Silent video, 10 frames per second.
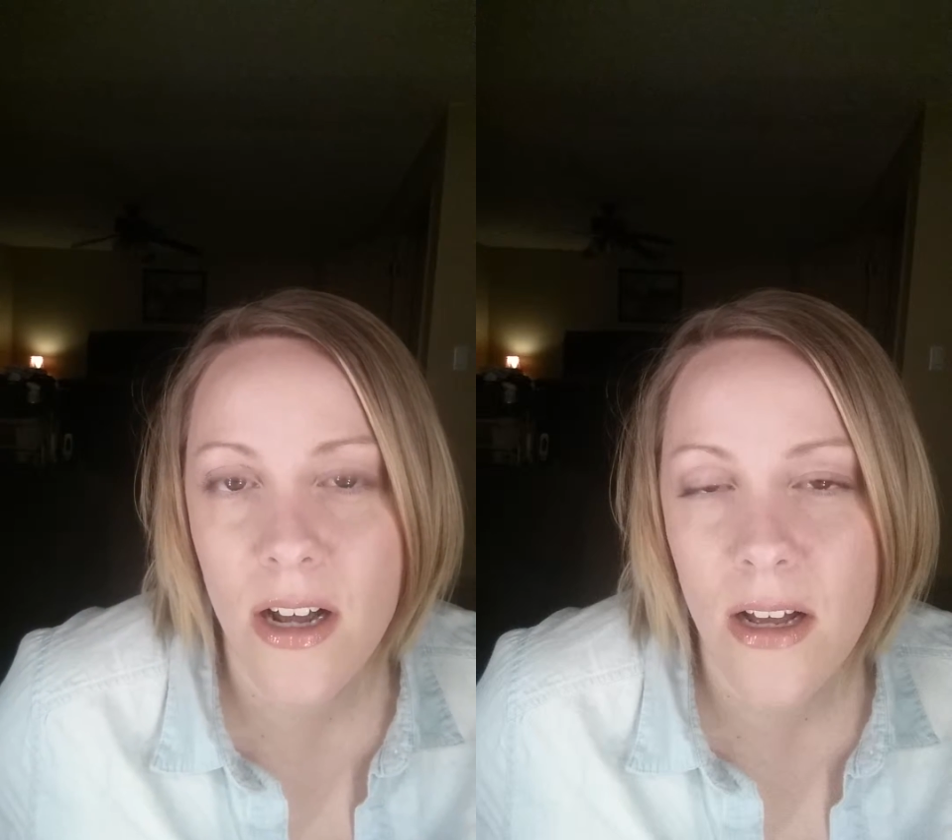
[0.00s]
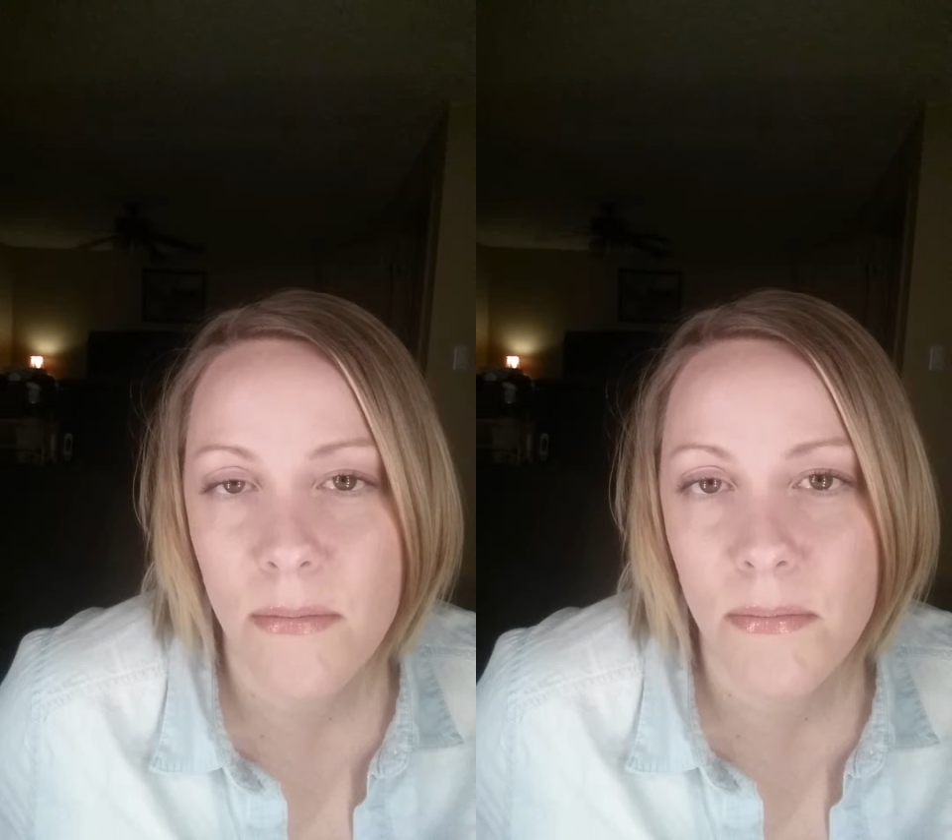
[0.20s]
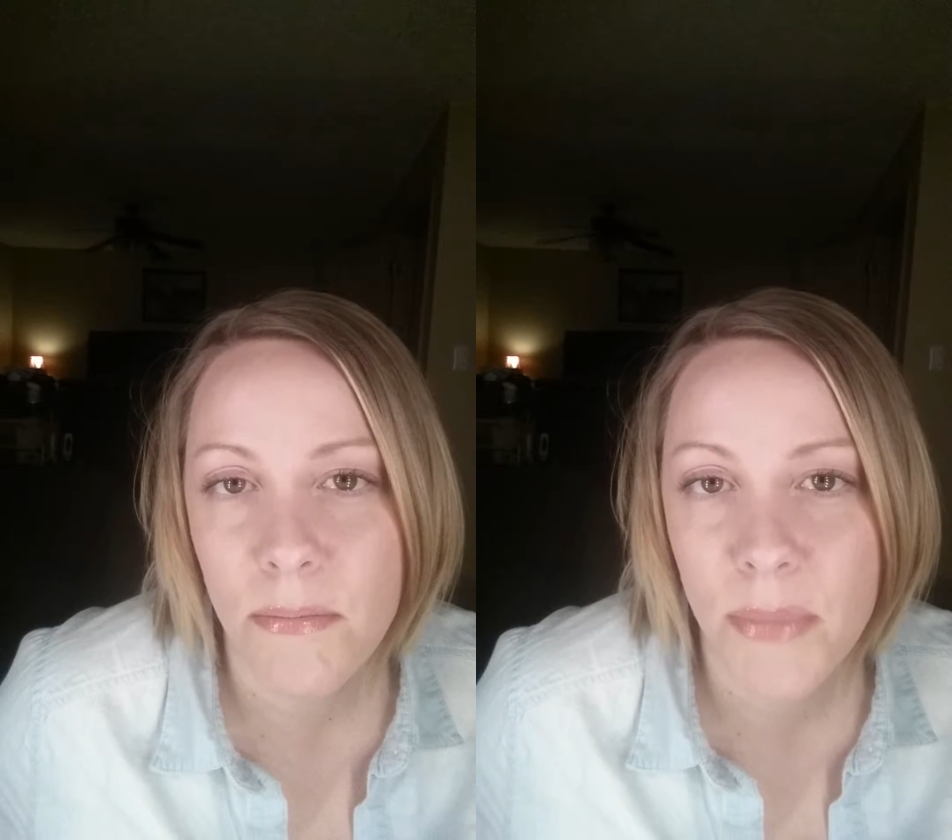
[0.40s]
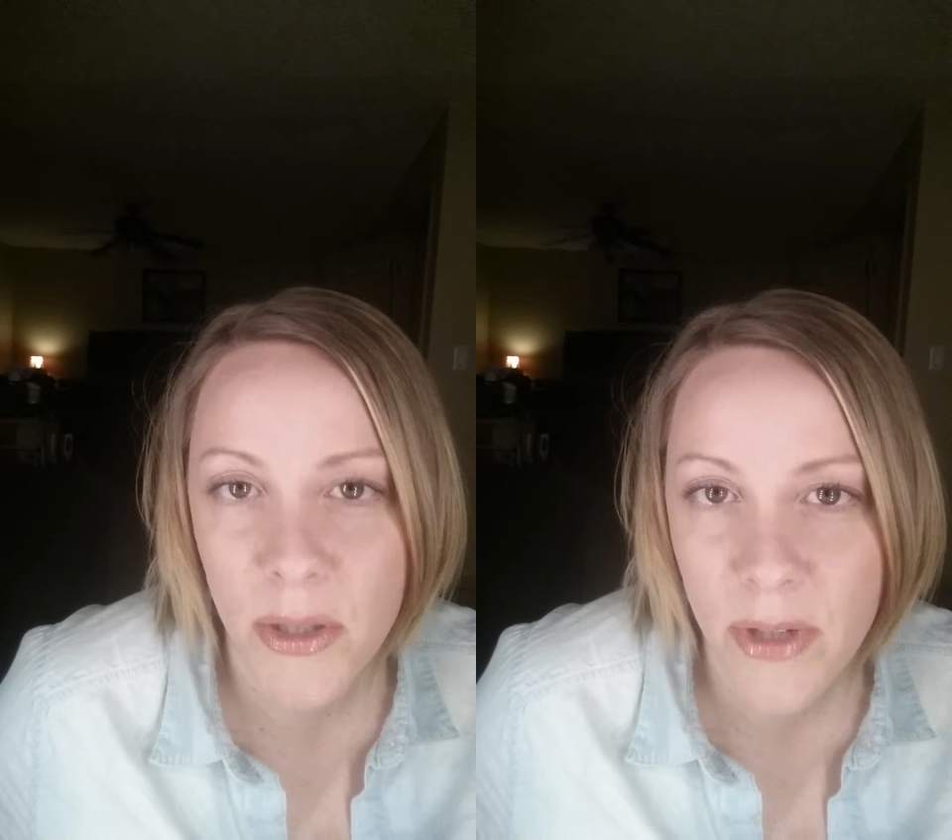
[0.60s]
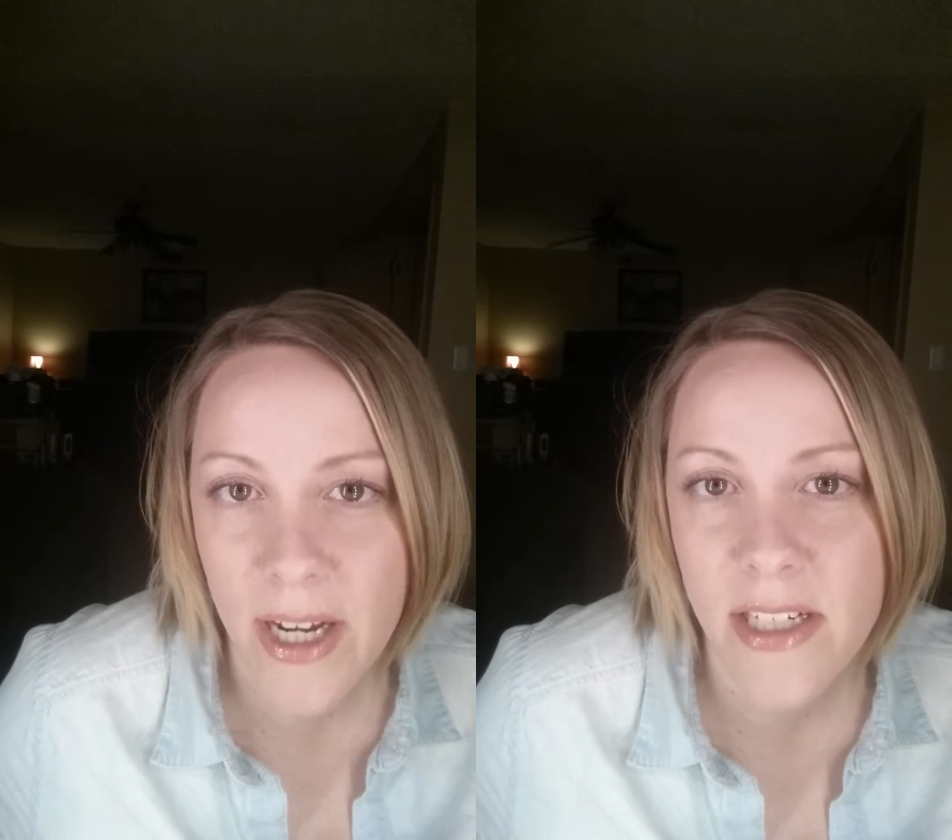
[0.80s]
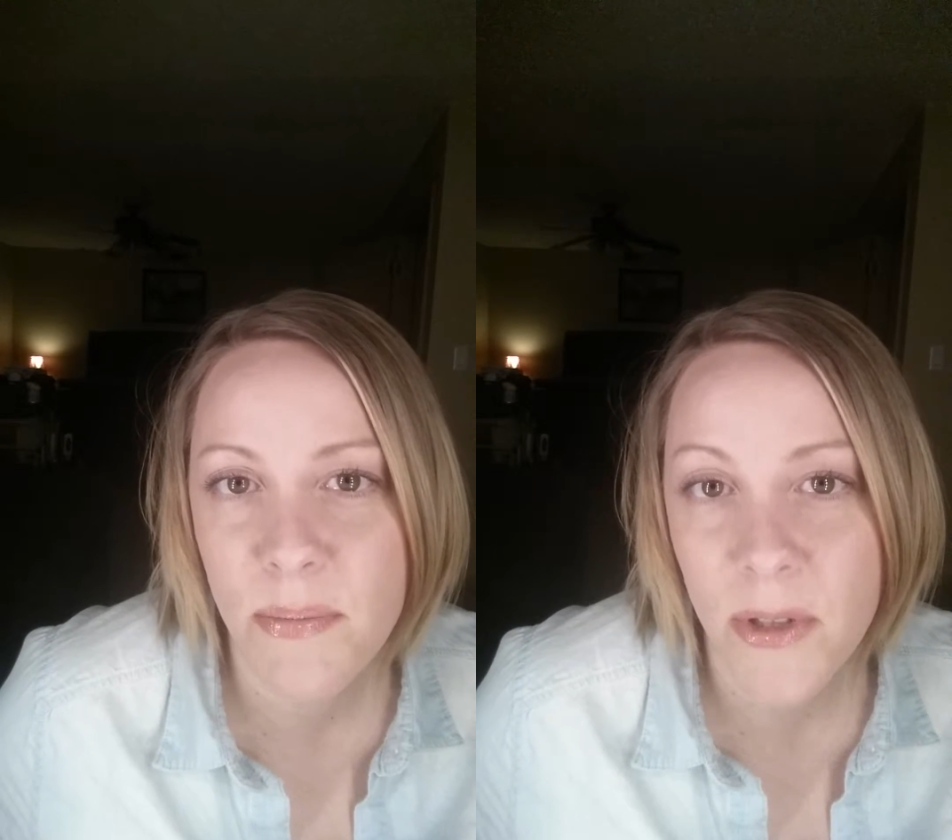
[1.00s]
blue eyes,